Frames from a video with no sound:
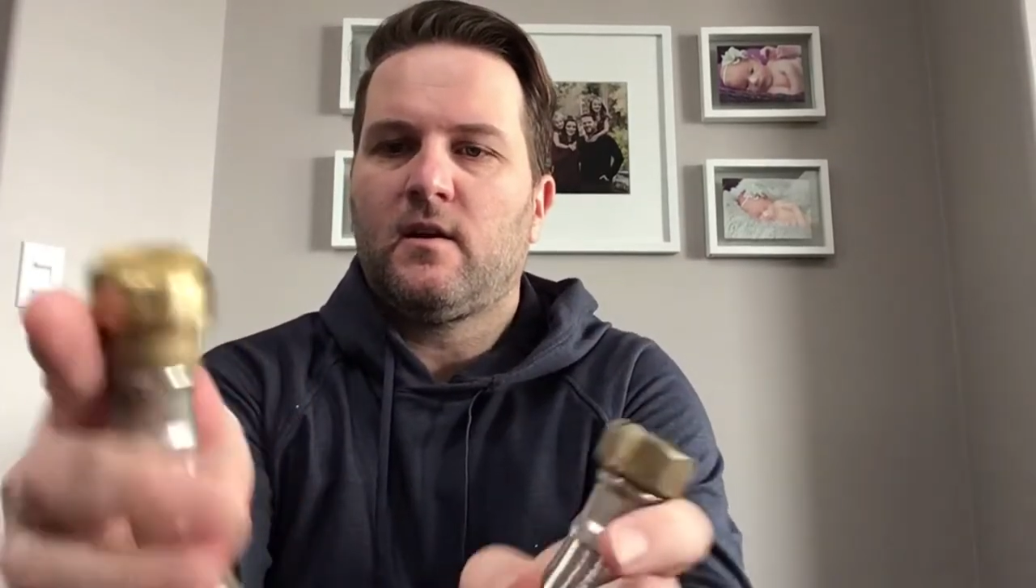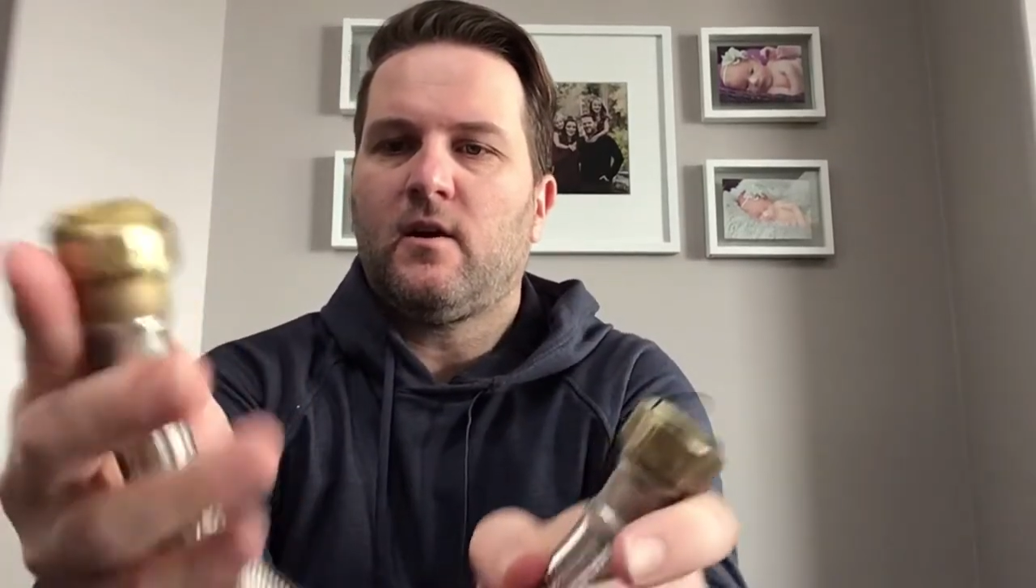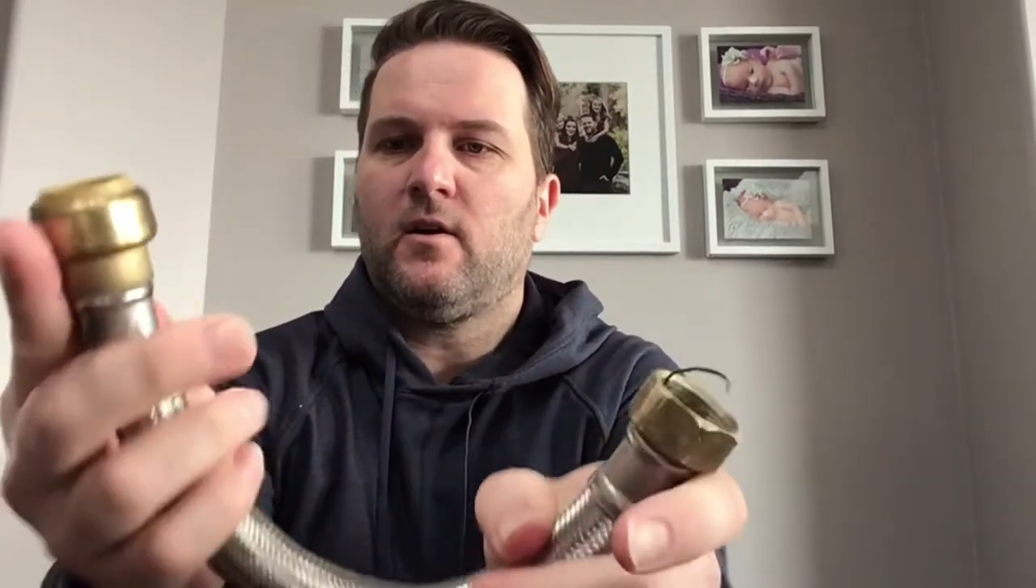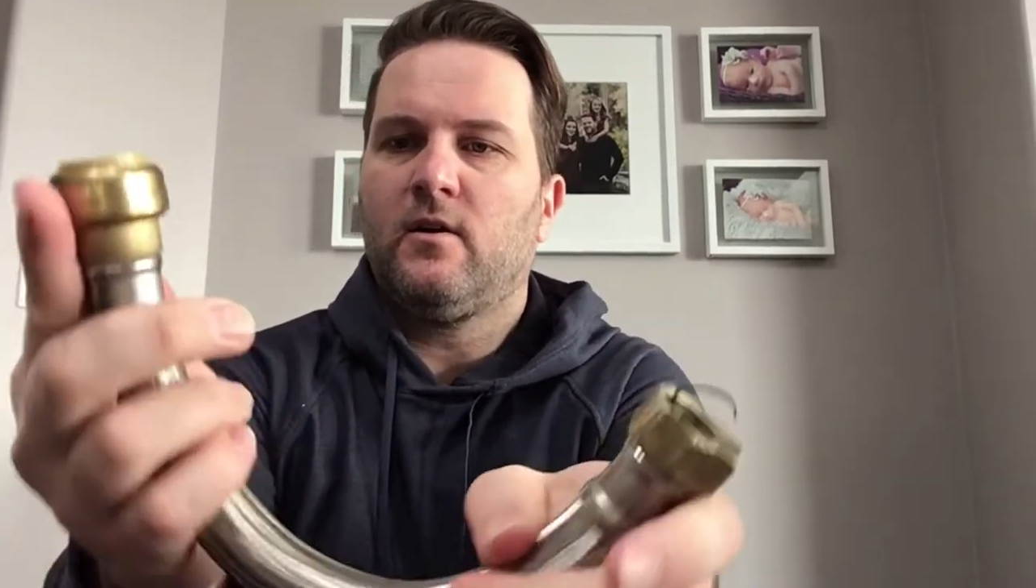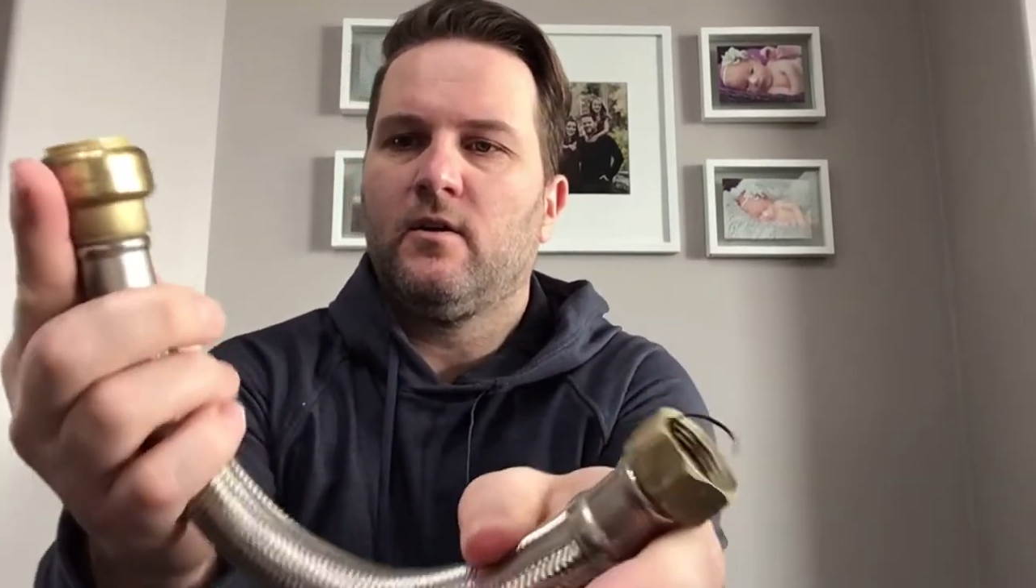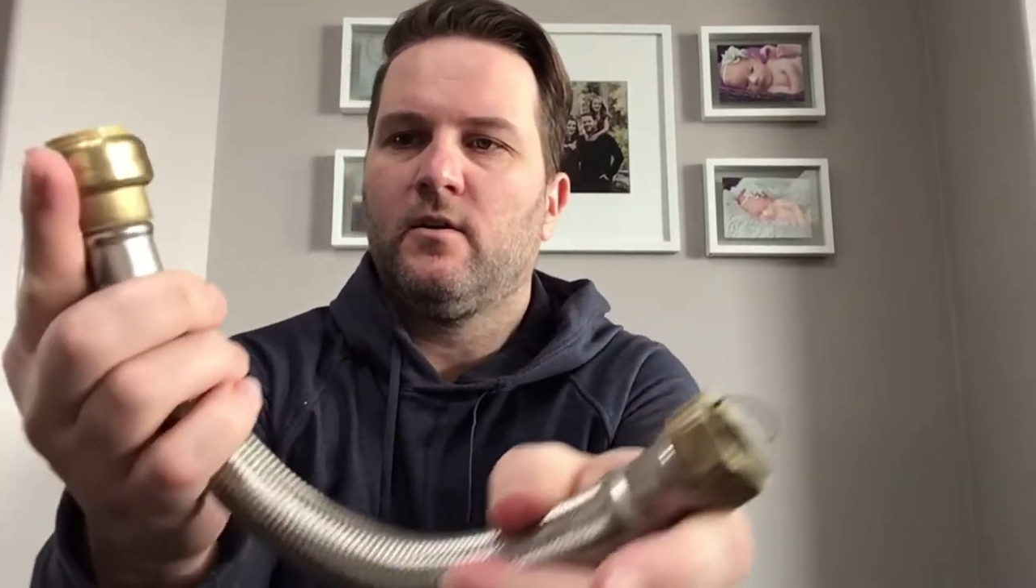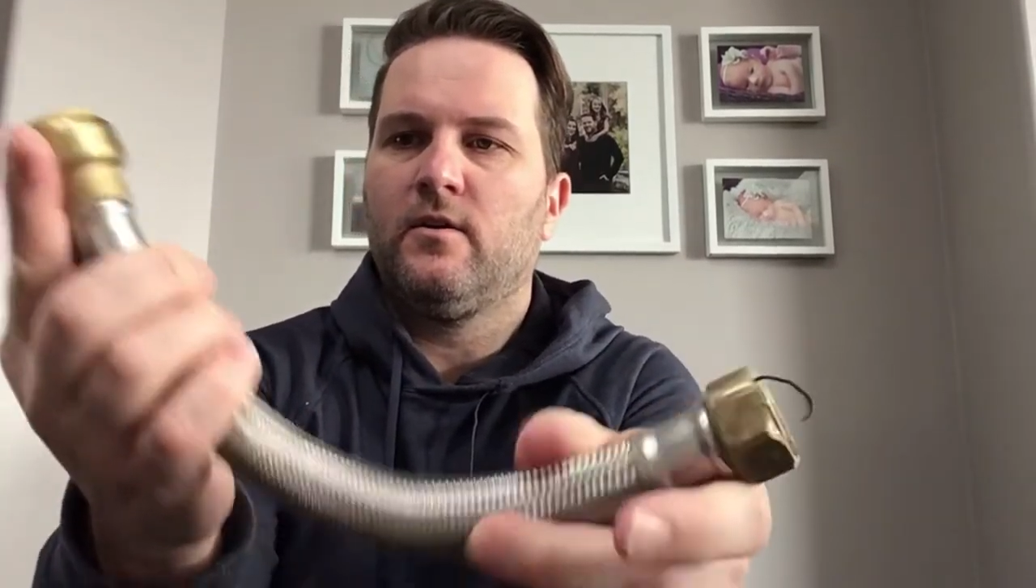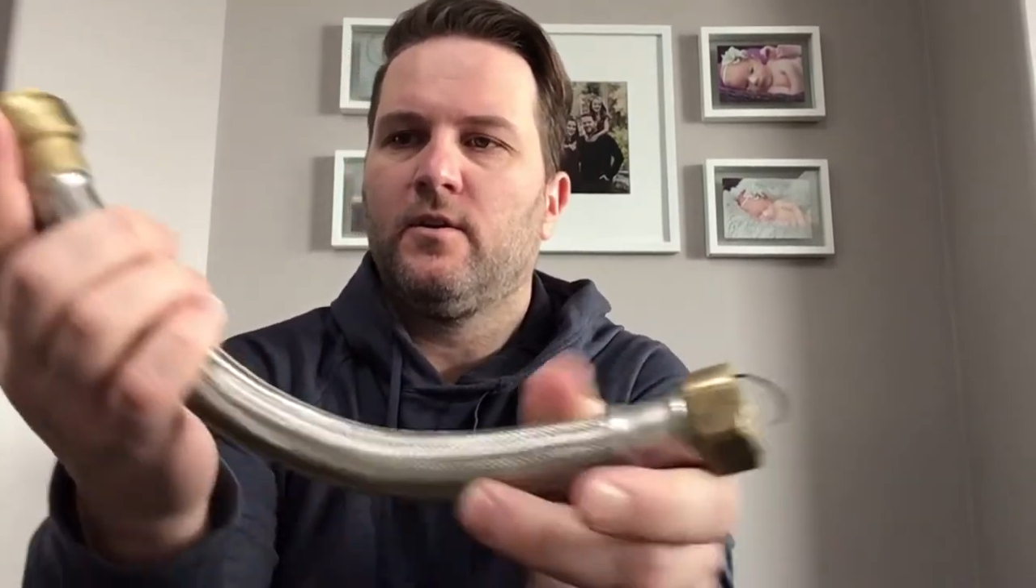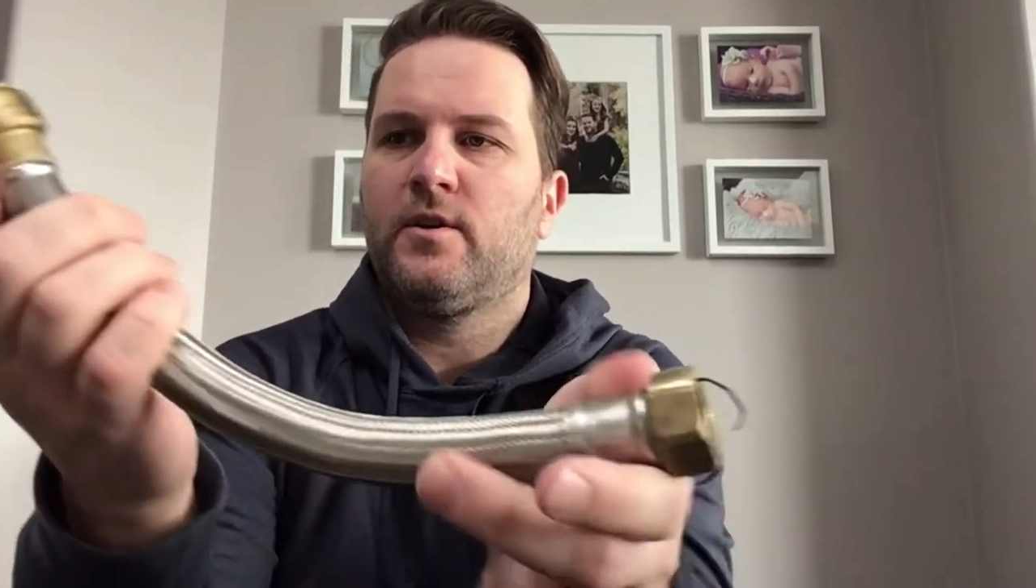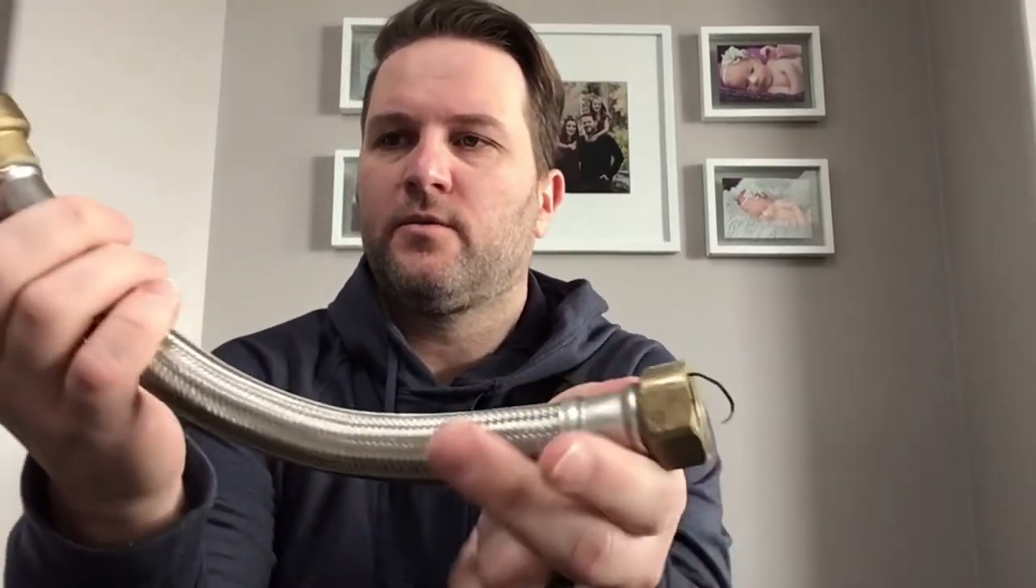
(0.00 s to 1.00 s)

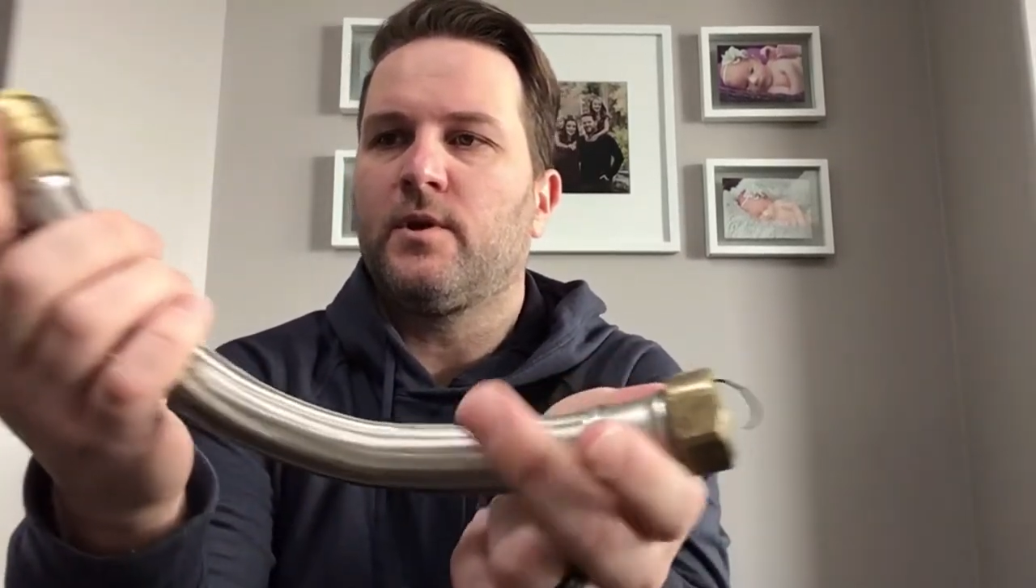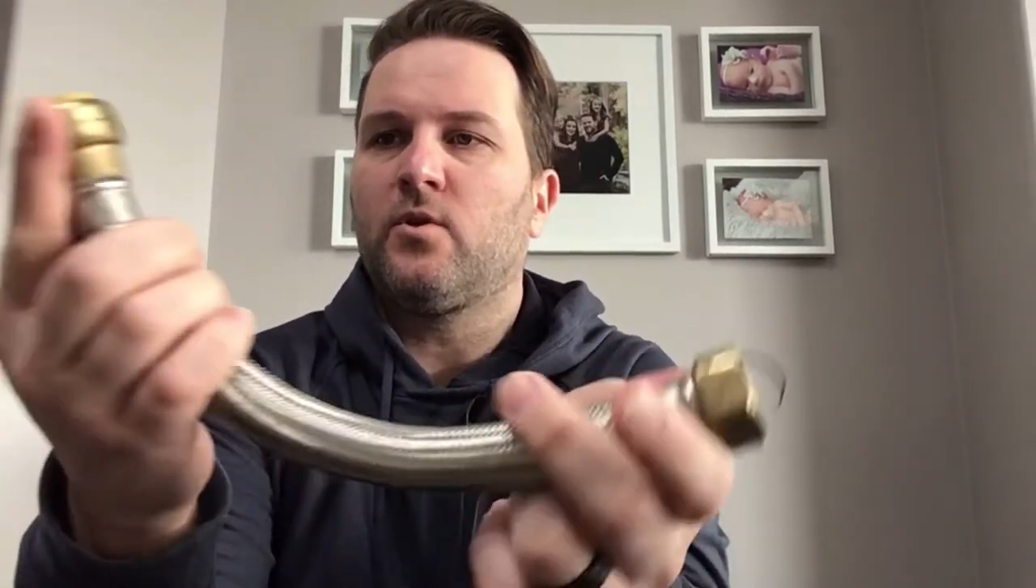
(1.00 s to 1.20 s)
are three